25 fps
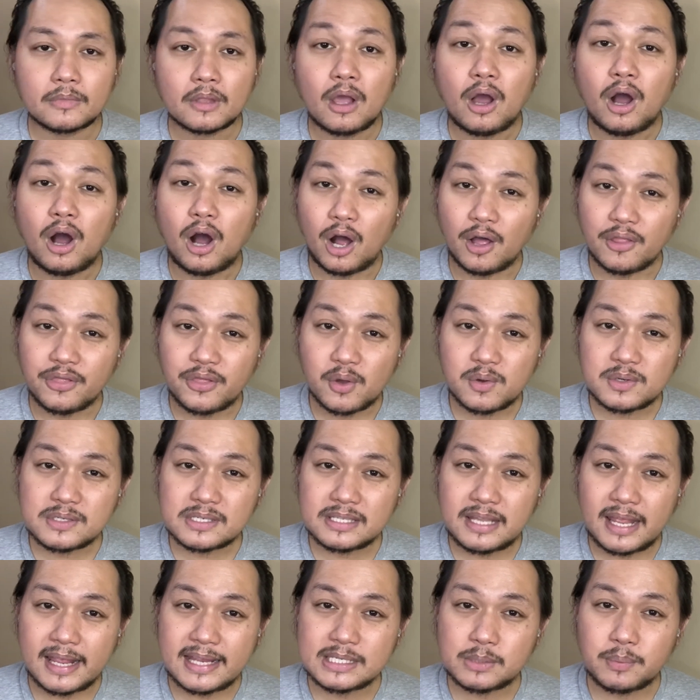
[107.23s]
On those
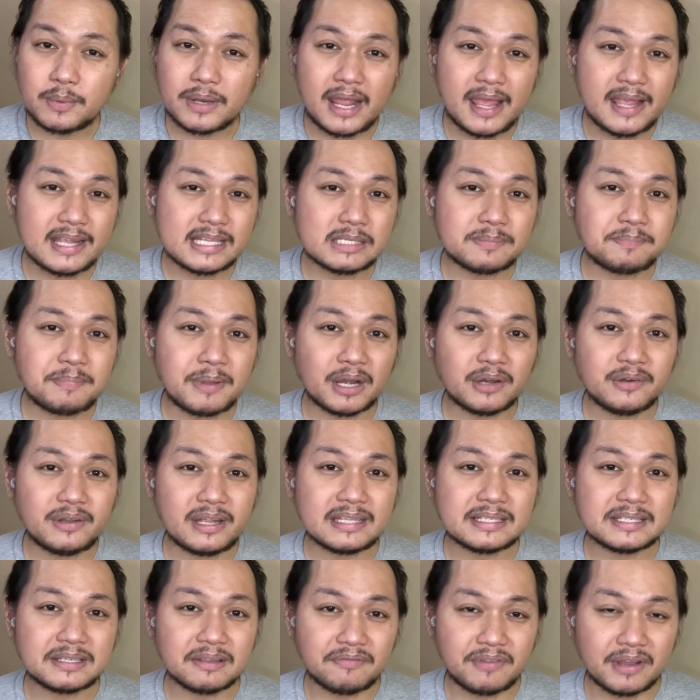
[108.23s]
days when I
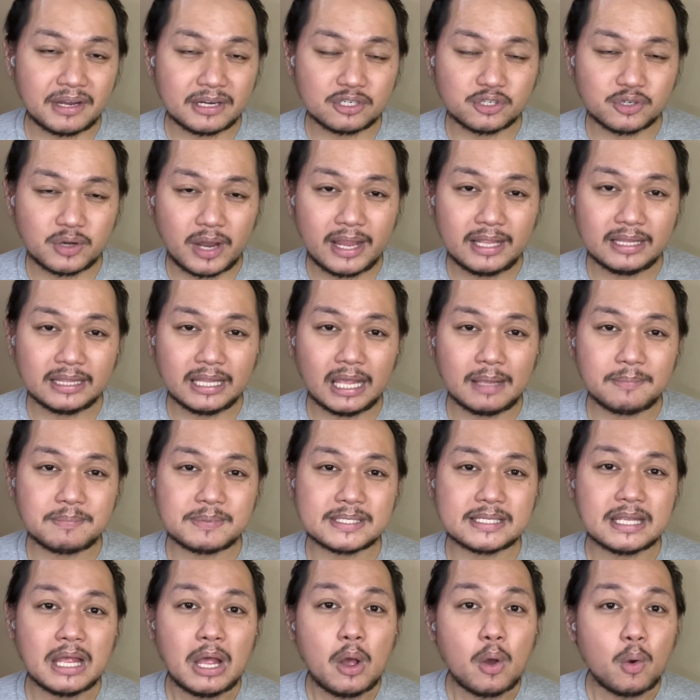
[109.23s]
experience severe dry
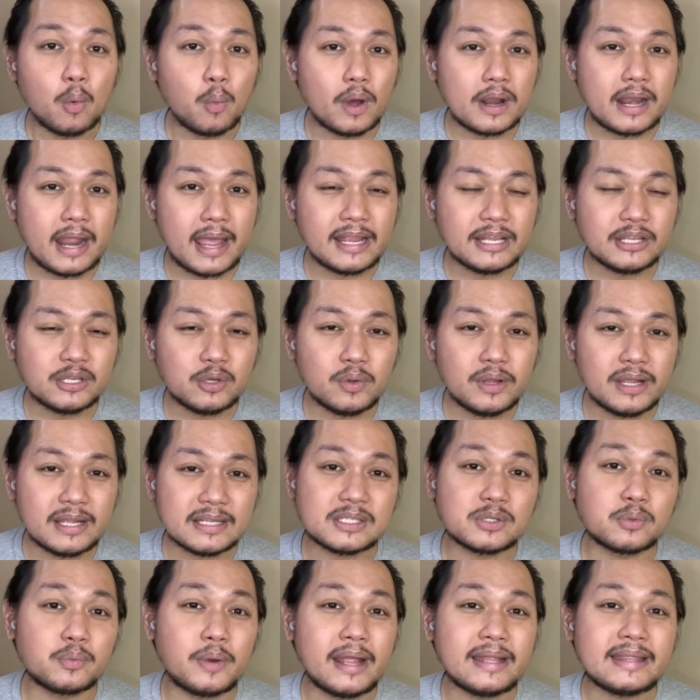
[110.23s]
lips, what I do
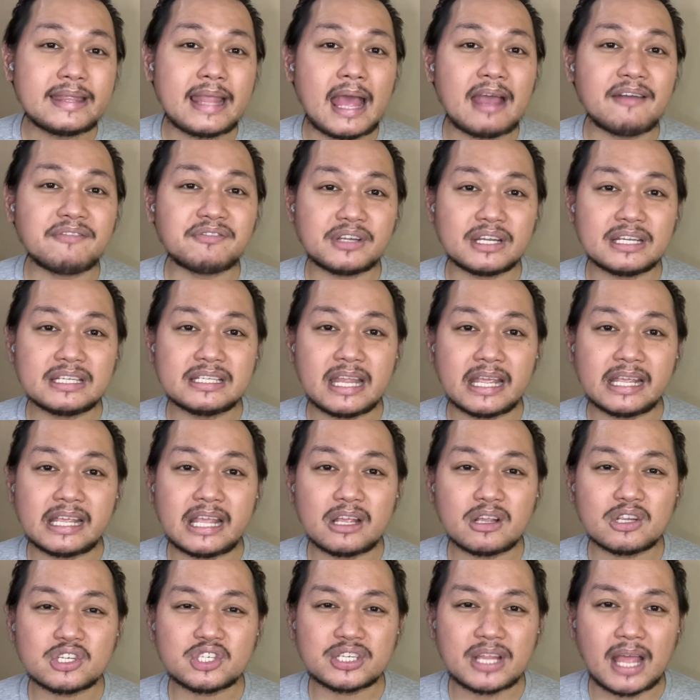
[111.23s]
is right after
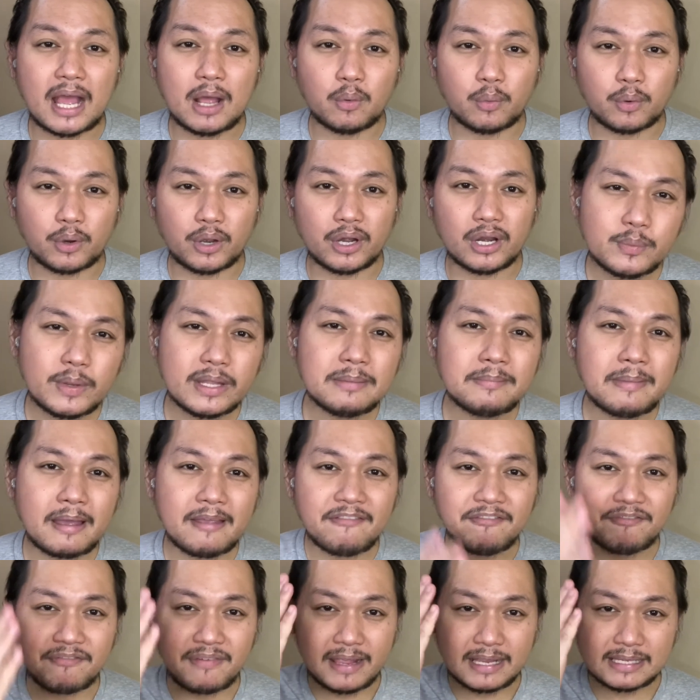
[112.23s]
taking a shower, when my
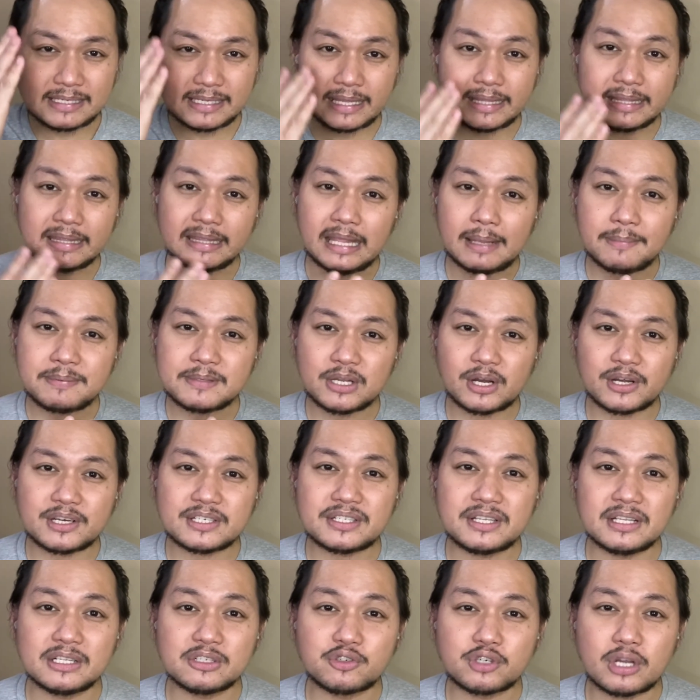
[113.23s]
face and lips are
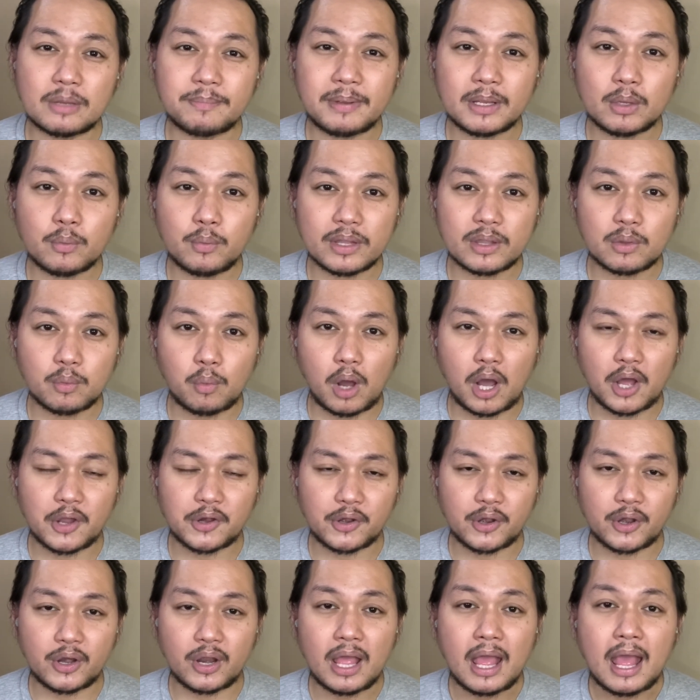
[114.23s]
still dripping with
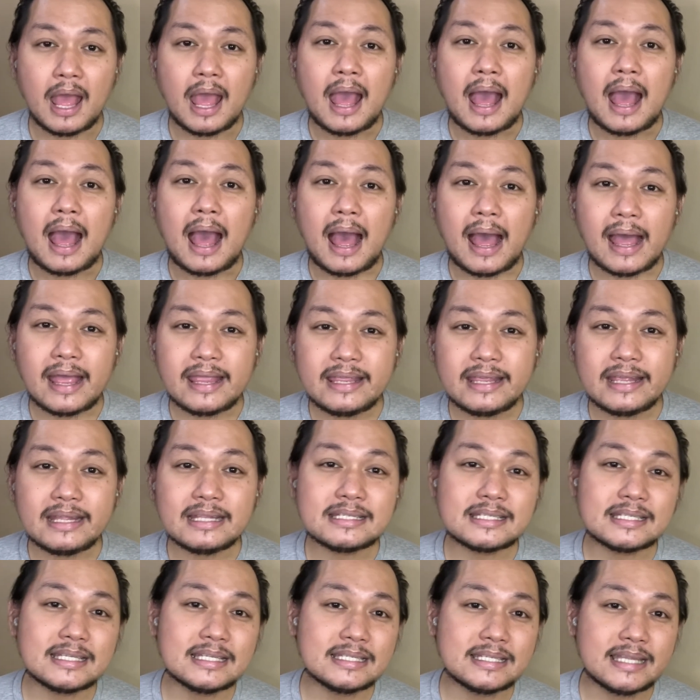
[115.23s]
water, I
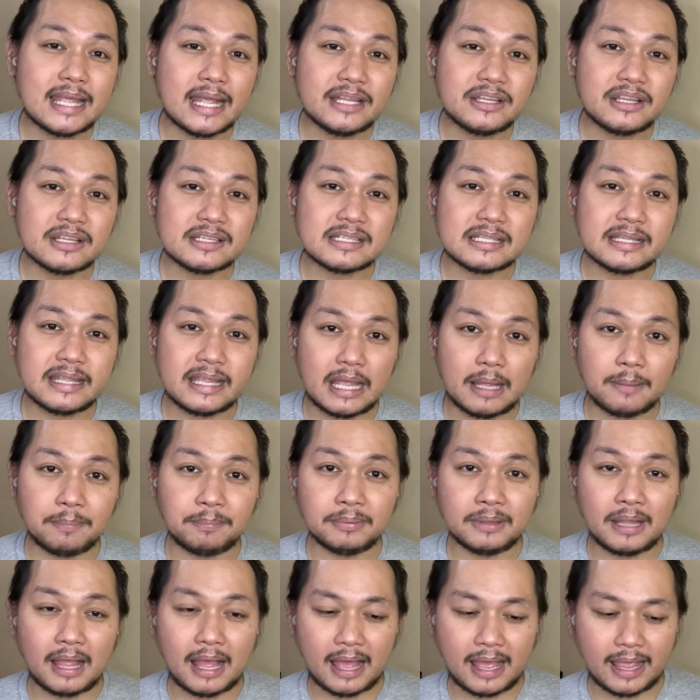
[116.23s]
instantaneously
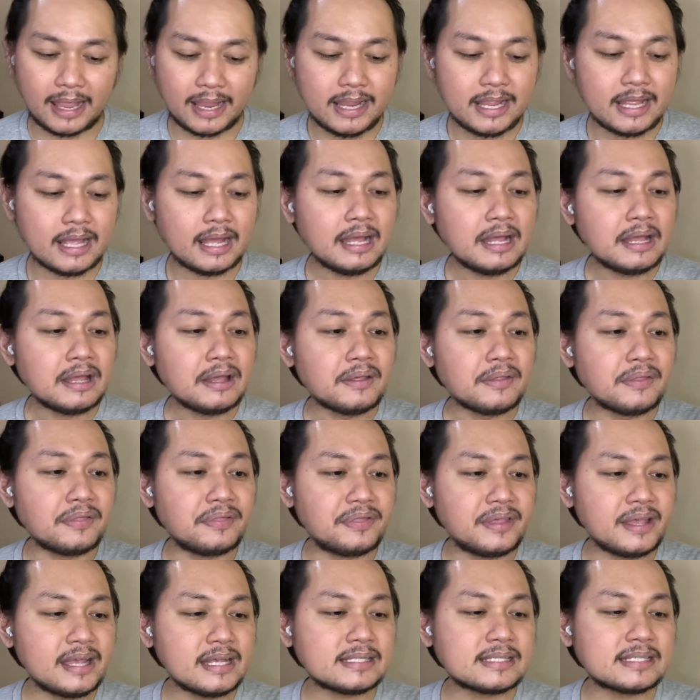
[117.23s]
apply
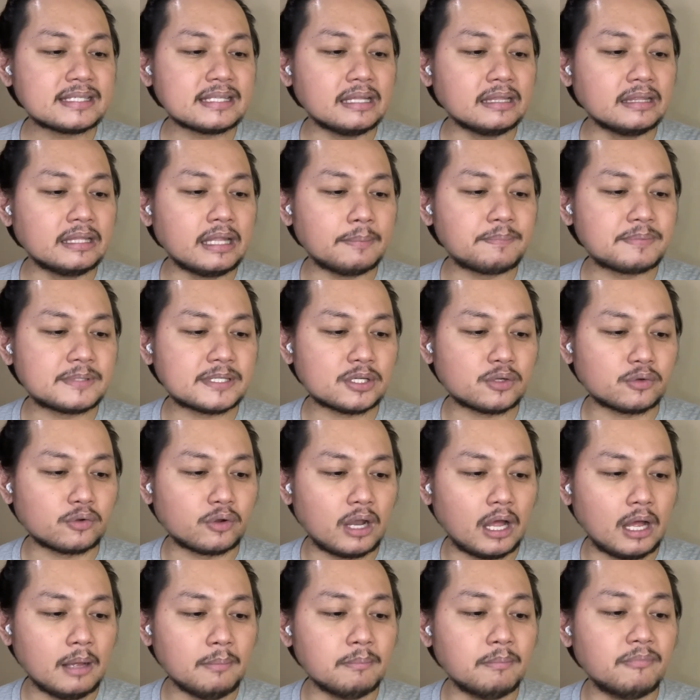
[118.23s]
this lip
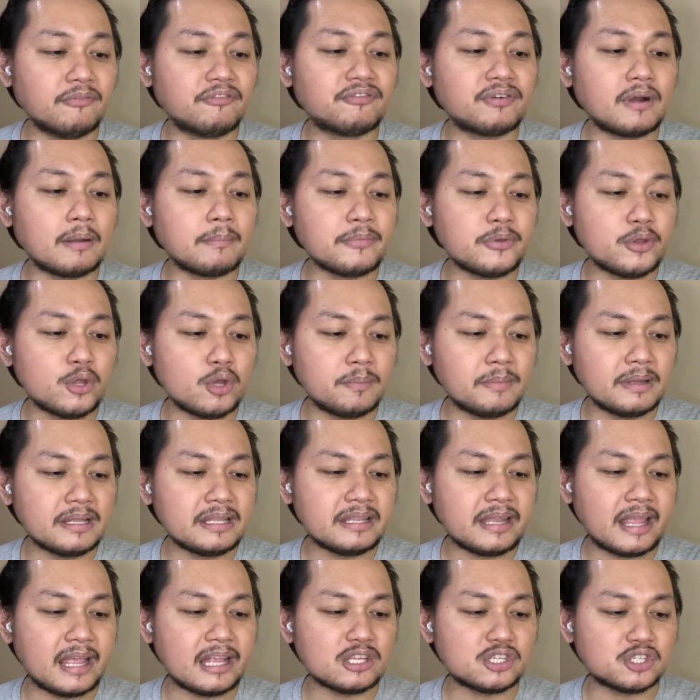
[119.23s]
scrub from
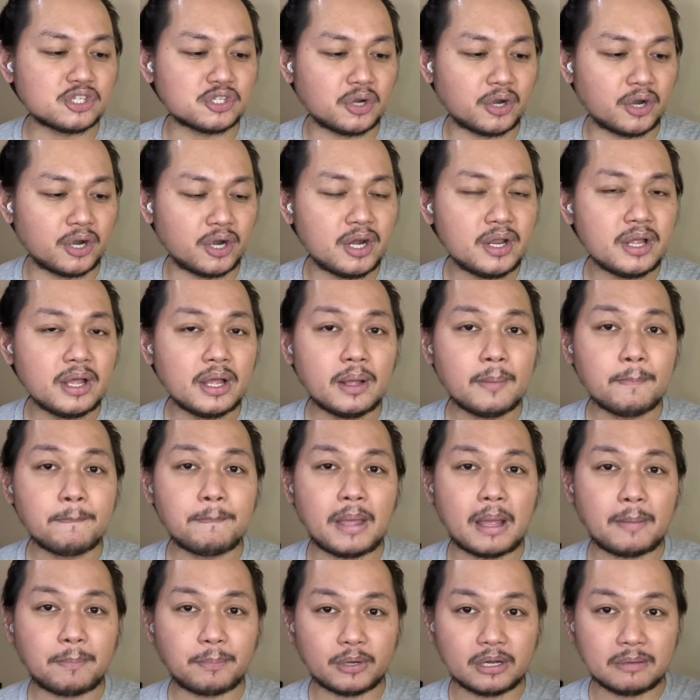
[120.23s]
Human Nature
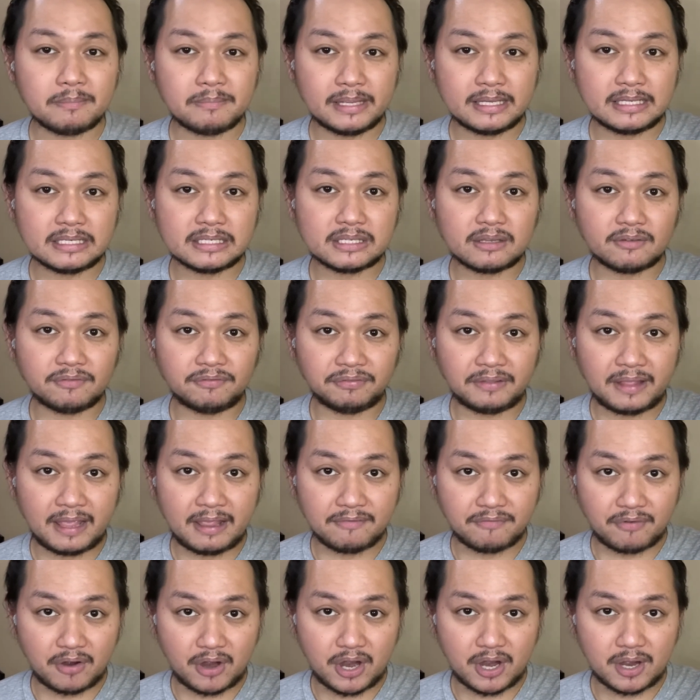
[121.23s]
Peppermint
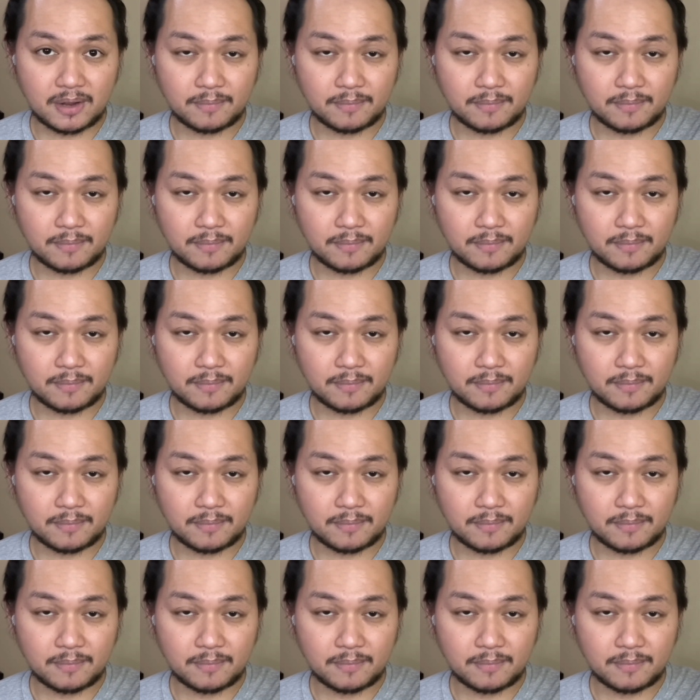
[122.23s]
Flavor.